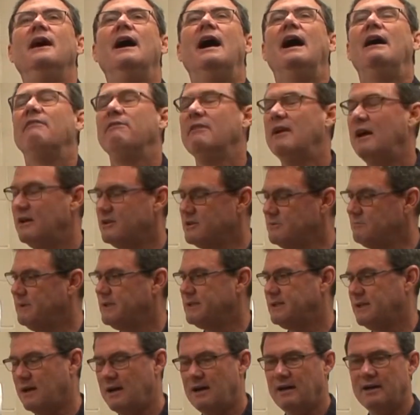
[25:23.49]
I've lost my
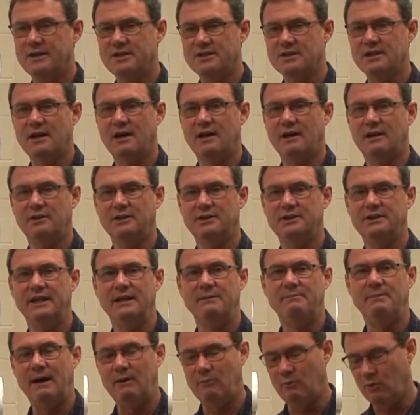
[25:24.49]
college
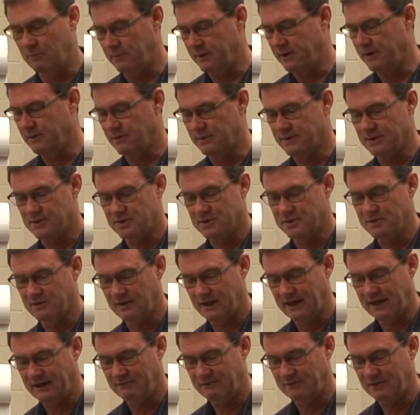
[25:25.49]
scholarship. I won't be going to
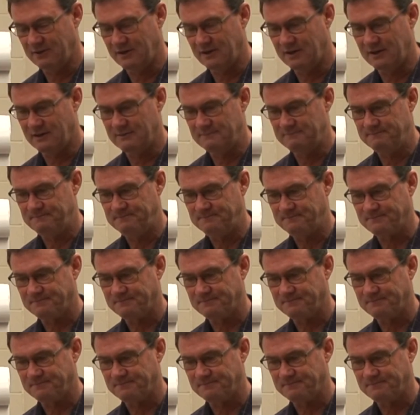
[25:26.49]
school after all.